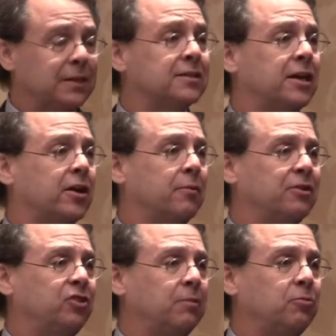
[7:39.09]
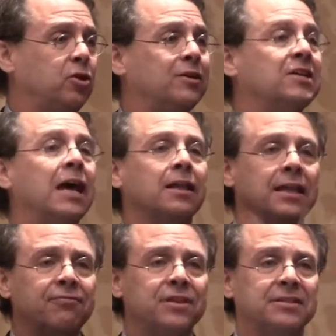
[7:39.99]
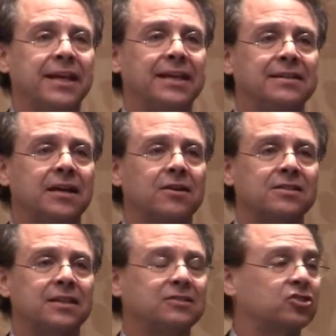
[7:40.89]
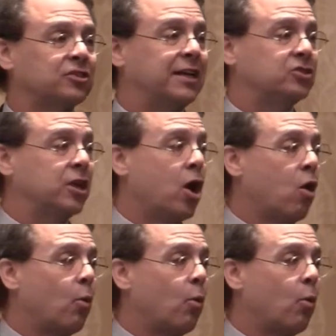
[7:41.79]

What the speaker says: military regime do is lift this anti-terrorist legislation,